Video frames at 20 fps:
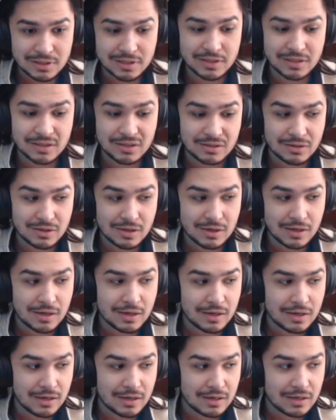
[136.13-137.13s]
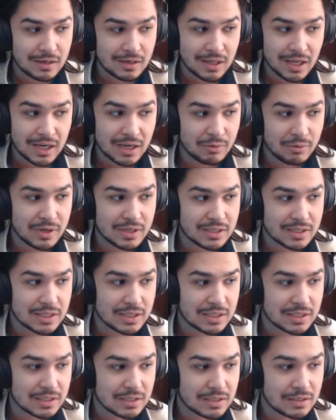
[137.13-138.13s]
You know, a lot of
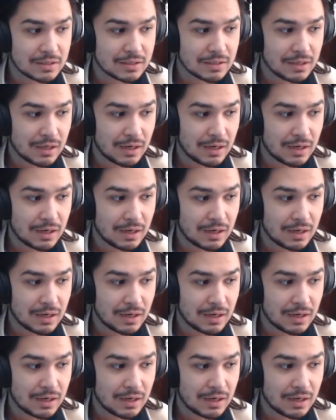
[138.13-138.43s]
questions.